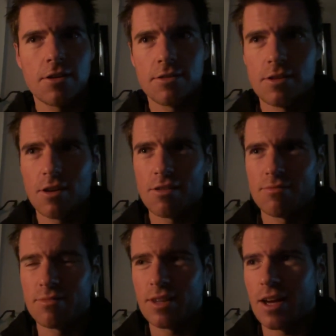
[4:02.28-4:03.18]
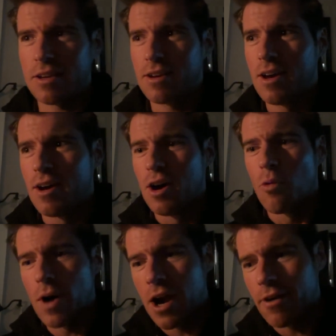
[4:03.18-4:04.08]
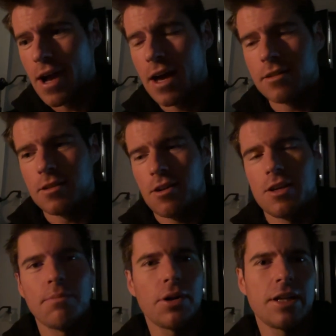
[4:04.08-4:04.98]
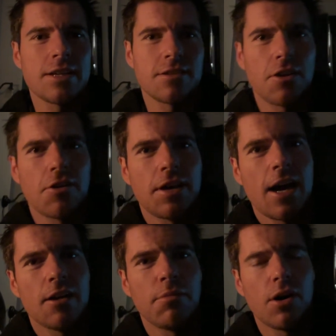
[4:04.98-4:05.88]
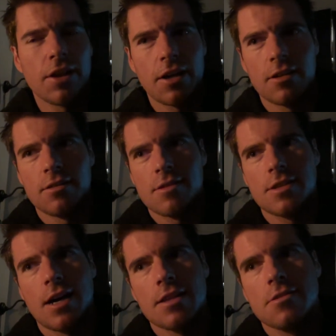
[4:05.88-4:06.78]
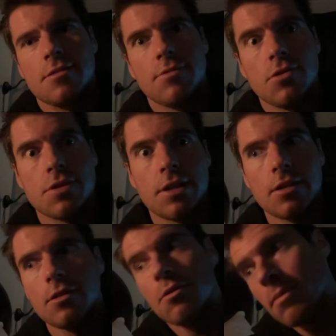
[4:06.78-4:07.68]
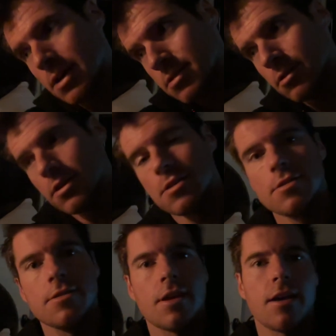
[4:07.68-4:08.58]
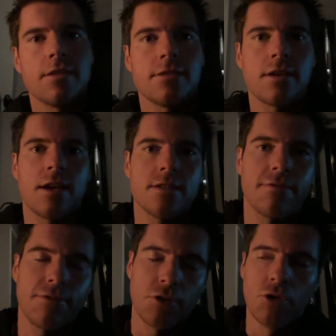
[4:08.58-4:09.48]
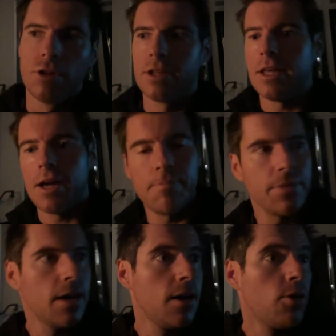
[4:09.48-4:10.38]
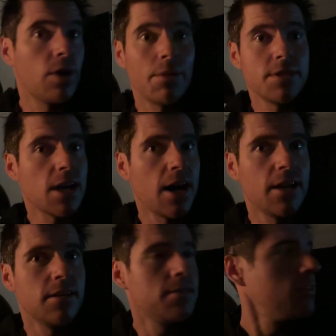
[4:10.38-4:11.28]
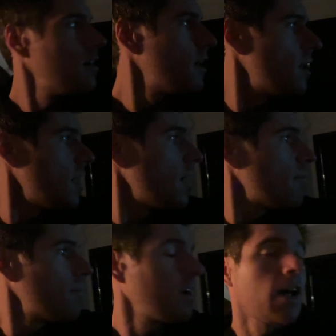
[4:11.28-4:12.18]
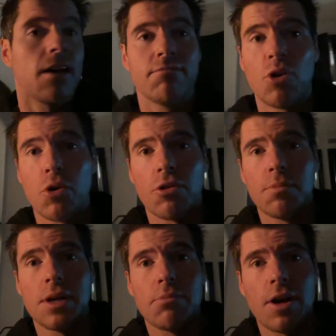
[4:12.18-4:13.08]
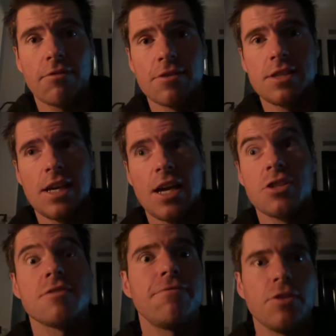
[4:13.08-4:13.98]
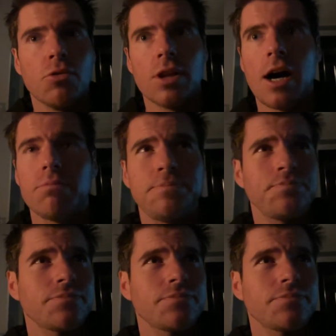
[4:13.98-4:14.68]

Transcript: you don't like wear out and you know your body doesn't go catabolic and starts using your muscle as fuel. And then when I'm done, I'm gonna order a big breakfast here, just fuel up,